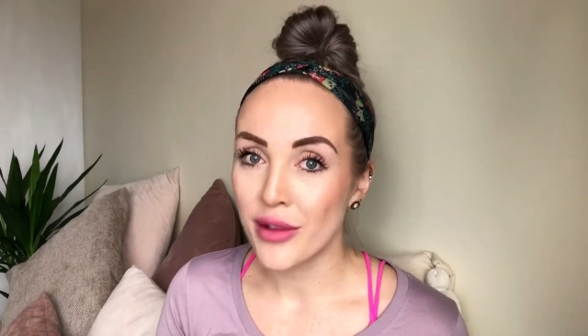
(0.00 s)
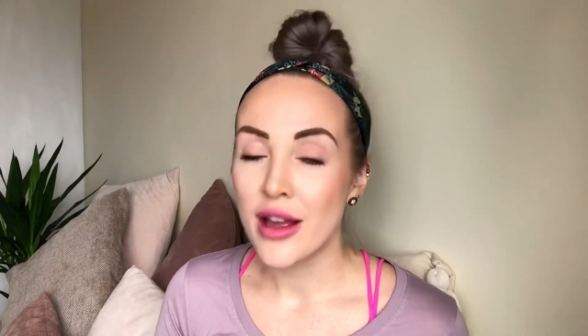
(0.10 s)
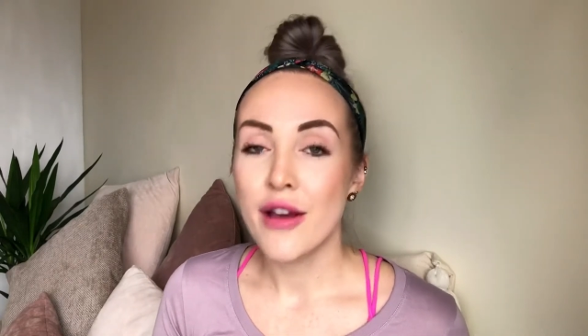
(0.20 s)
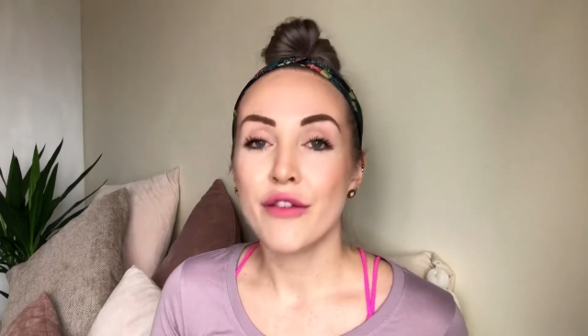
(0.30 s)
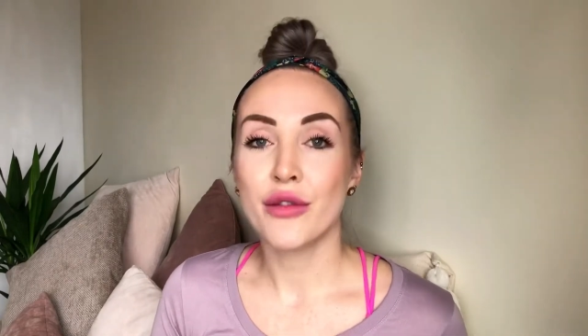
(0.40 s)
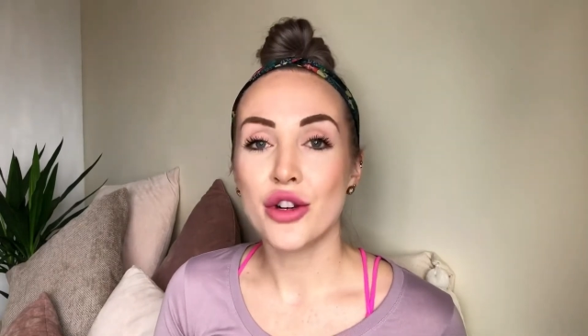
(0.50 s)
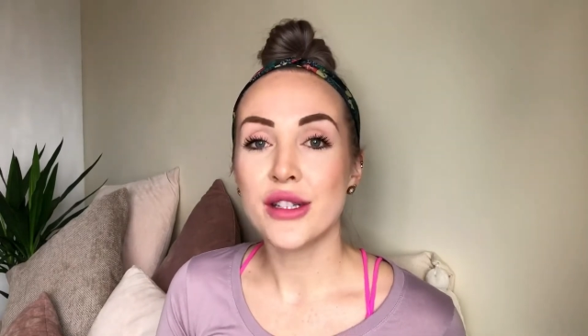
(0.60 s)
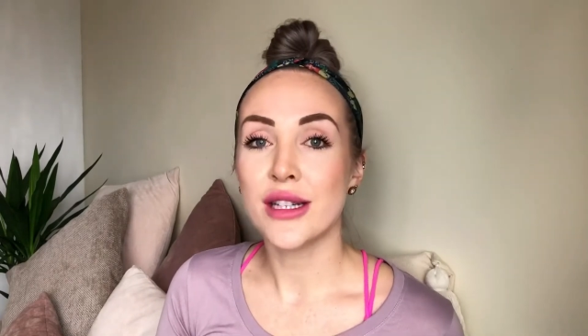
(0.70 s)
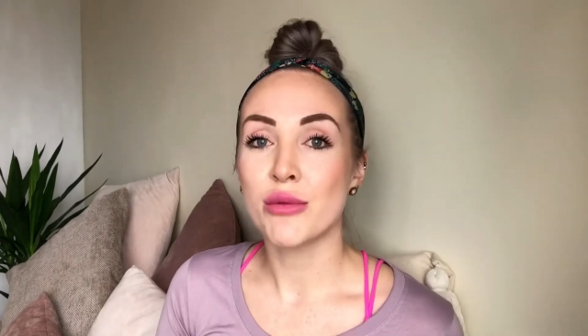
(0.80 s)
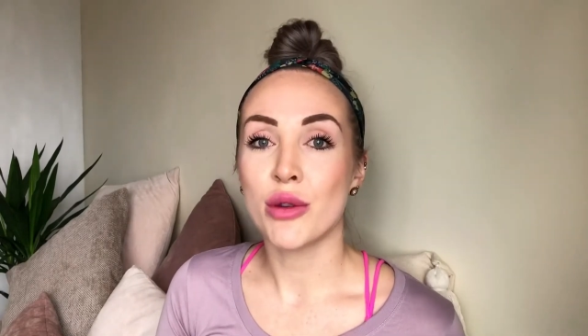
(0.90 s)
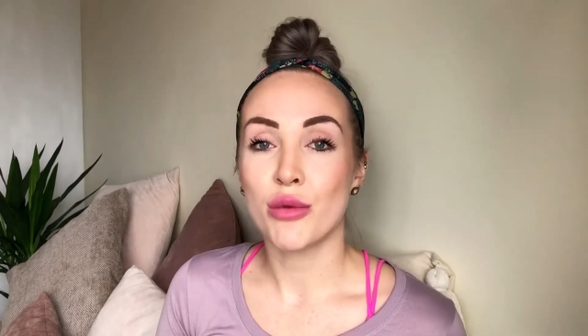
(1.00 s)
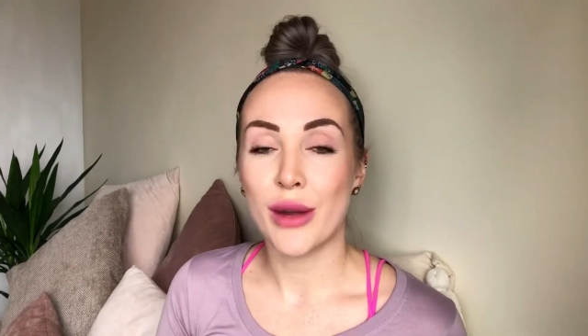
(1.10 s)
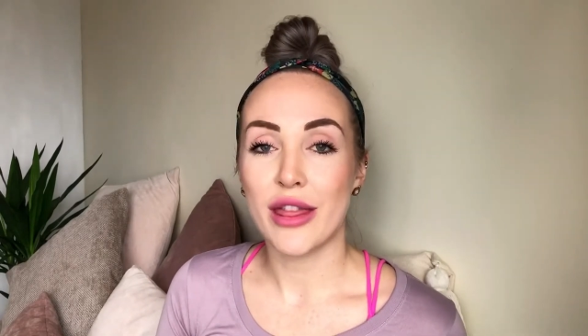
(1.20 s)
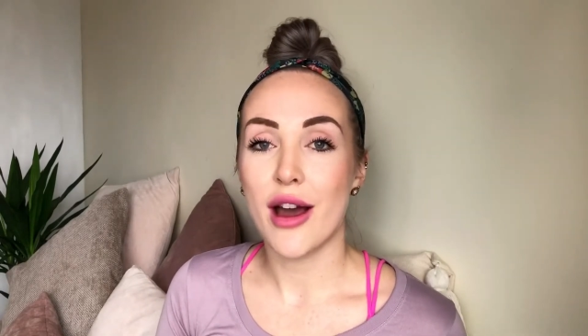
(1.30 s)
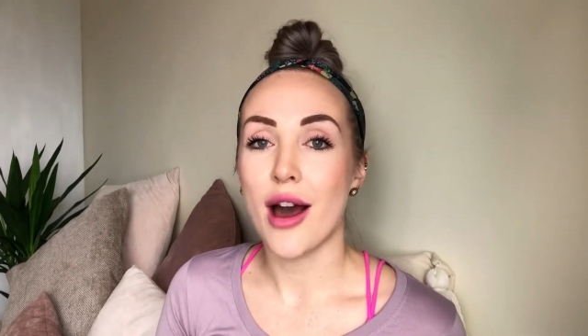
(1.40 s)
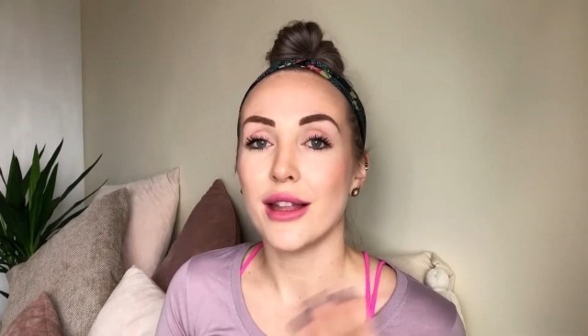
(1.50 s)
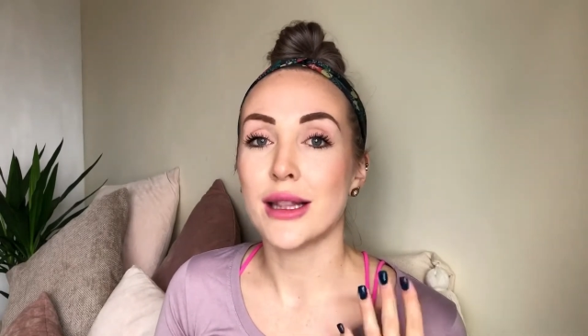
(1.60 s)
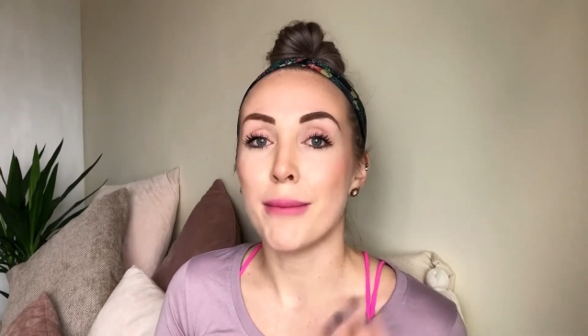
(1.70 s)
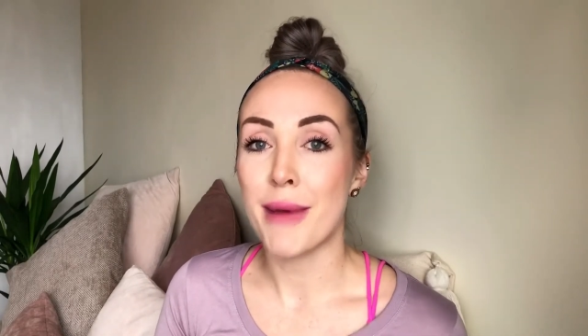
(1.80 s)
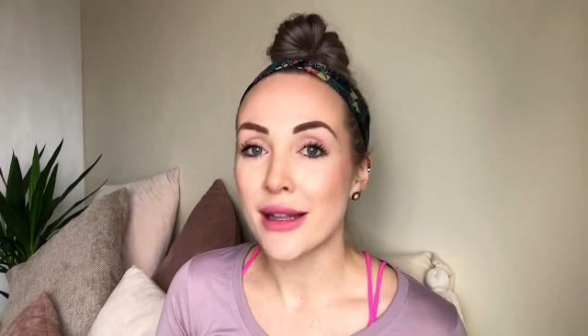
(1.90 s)
For us, this was with our little
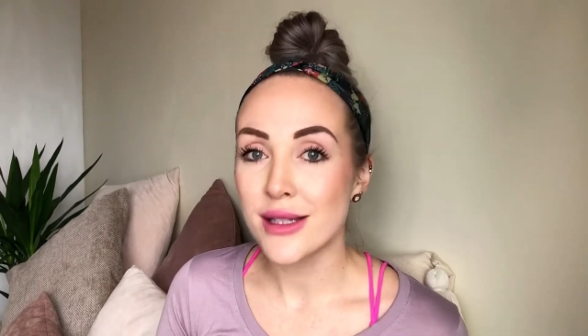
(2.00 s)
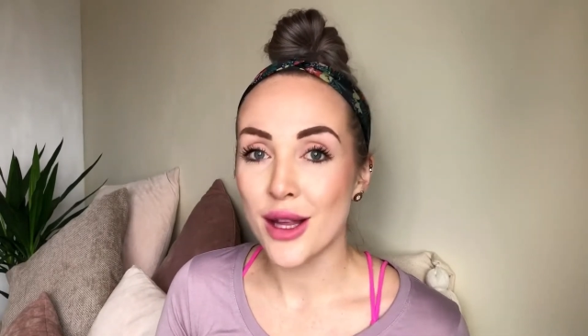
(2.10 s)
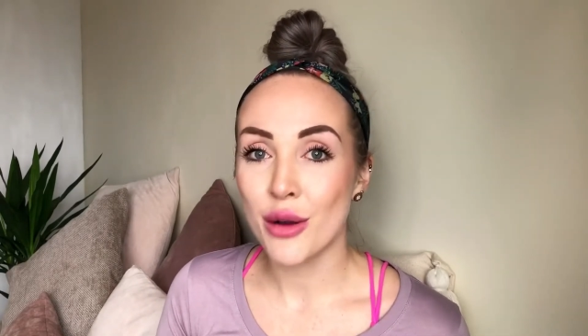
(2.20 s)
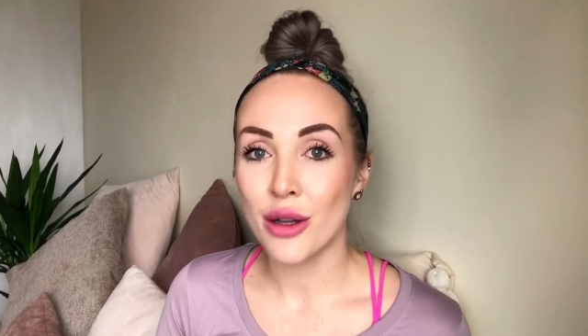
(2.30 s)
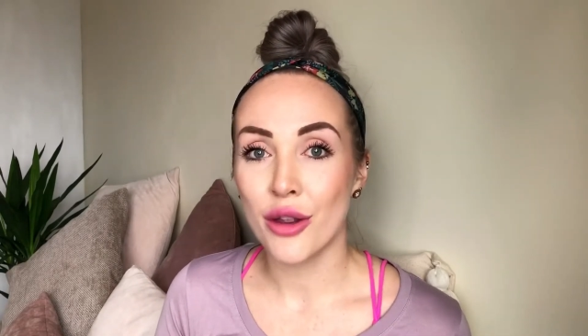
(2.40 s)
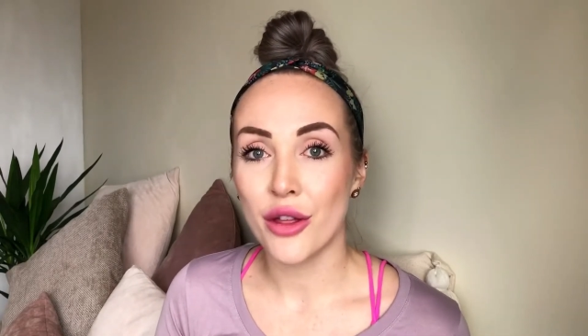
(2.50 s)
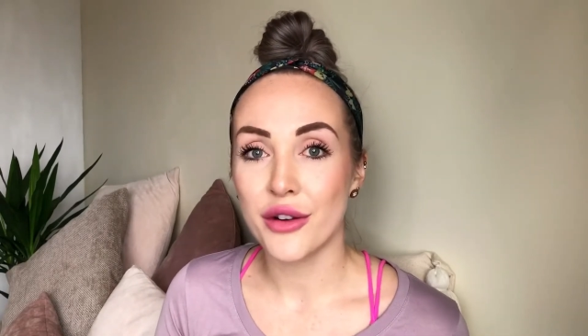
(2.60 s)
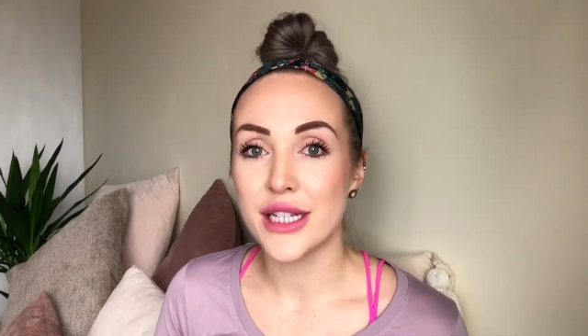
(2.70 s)
man's local authority,